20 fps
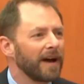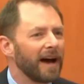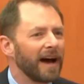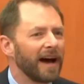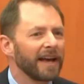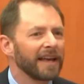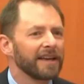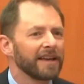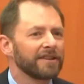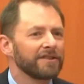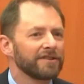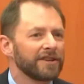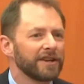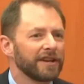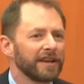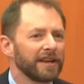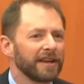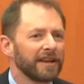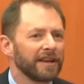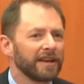I N
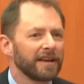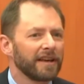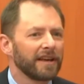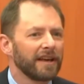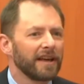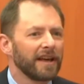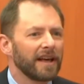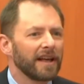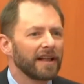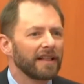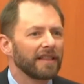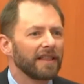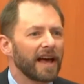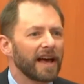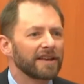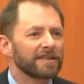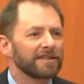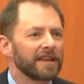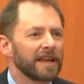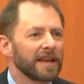G.
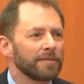Last